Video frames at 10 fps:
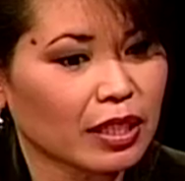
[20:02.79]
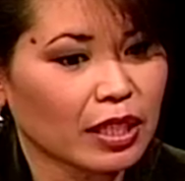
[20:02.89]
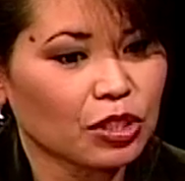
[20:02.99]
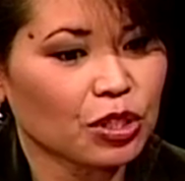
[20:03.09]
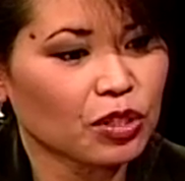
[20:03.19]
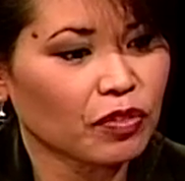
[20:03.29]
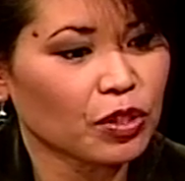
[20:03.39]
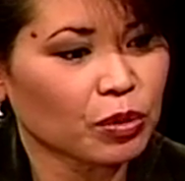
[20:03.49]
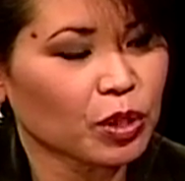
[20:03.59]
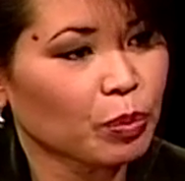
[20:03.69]
each
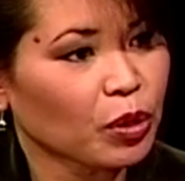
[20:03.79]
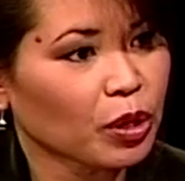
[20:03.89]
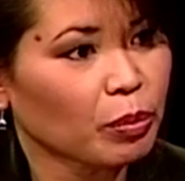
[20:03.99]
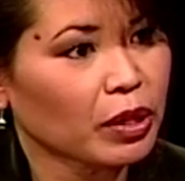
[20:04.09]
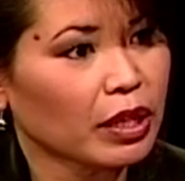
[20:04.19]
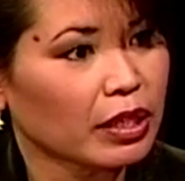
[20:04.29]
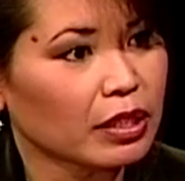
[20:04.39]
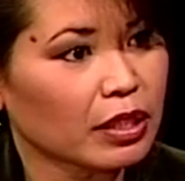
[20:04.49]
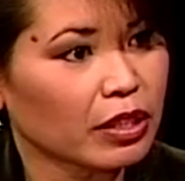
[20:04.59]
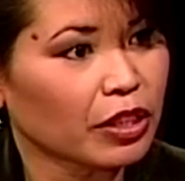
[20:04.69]
individual department
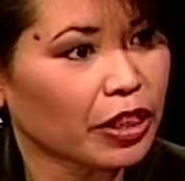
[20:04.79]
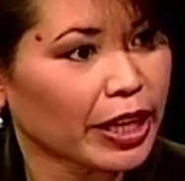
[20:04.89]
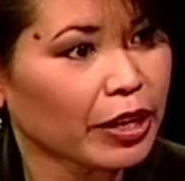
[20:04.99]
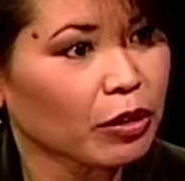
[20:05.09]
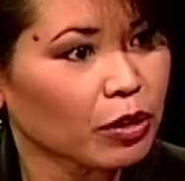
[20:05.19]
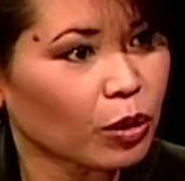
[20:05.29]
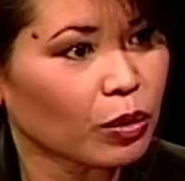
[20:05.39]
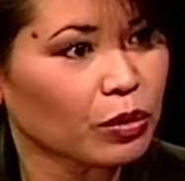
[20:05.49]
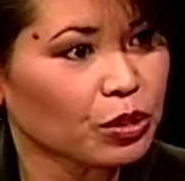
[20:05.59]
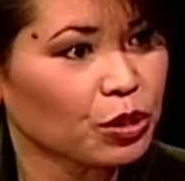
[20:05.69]
and their
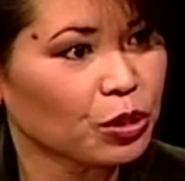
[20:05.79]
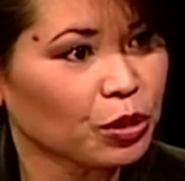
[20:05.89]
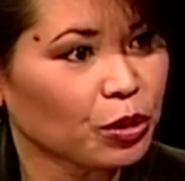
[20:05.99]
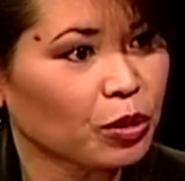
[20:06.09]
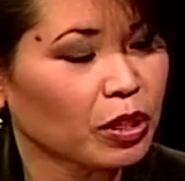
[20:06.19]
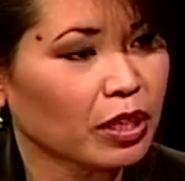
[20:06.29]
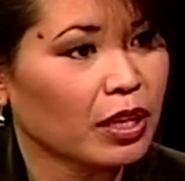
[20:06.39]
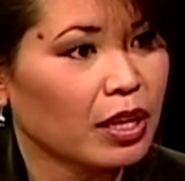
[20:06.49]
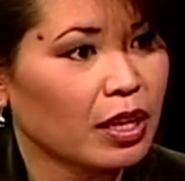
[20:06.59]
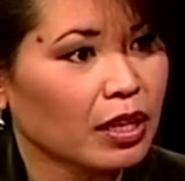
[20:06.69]
goals to
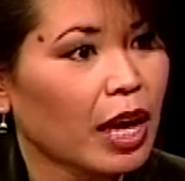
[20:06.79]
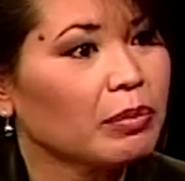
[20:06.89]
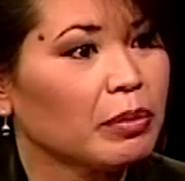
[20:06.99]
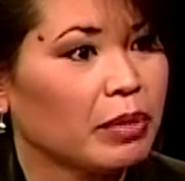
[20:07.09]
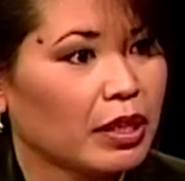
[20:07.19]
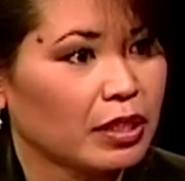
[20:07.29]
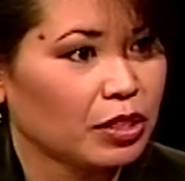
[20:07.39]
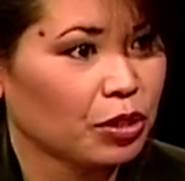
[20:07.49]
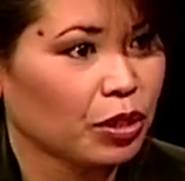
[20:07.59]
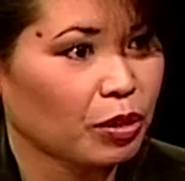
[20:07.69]
complement
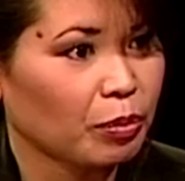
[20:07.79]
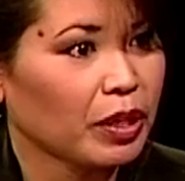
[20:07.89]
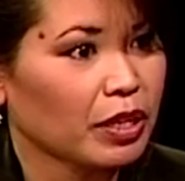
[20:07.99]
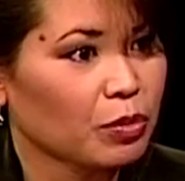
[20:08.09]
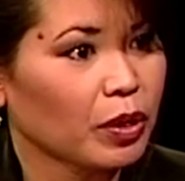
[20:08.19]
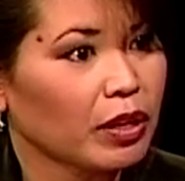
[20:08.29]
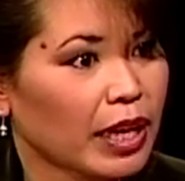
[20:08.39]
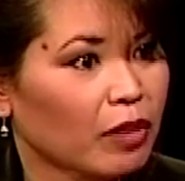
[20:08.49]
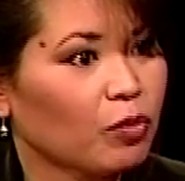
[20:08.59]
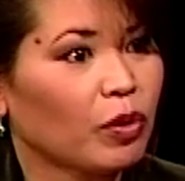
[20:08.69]
each other? Because we all
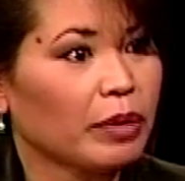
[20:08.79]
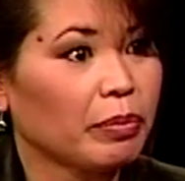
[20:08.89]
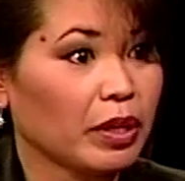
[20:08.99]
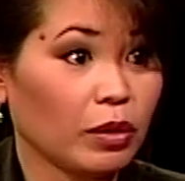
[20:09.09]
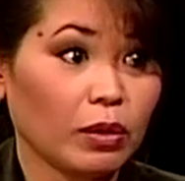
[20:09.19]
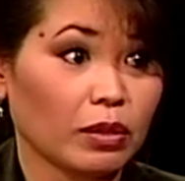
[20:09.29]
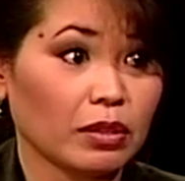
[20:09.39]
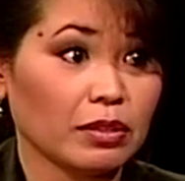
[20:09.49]
have one big goal.